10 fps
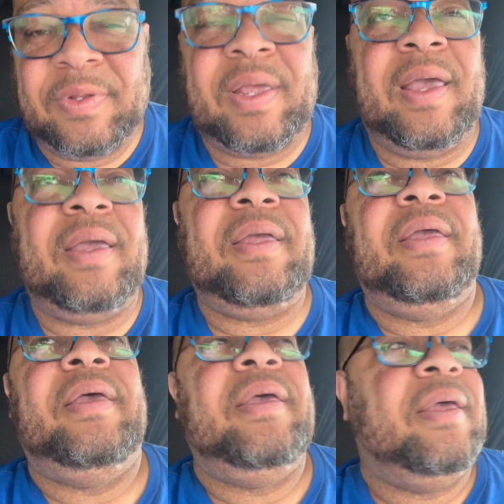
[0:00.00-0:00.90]
Okay,
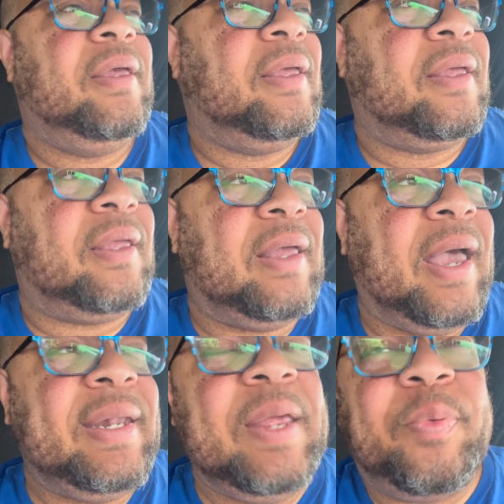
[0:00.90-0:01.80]

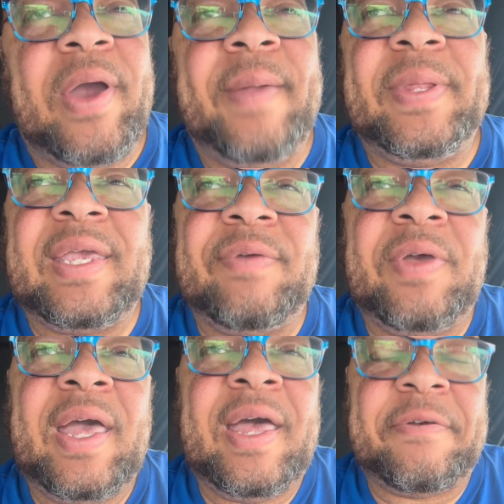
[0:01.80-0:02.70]
I need Prime to give
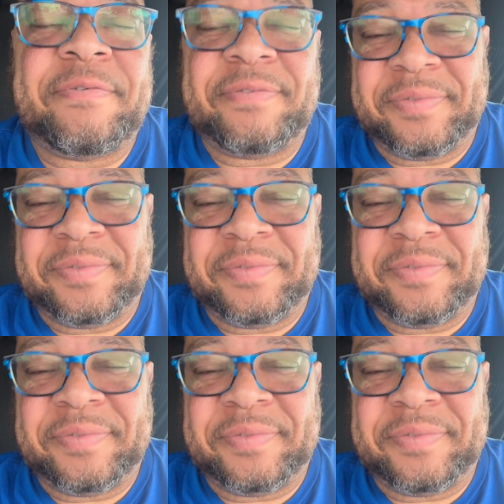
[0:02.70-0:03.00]
a F.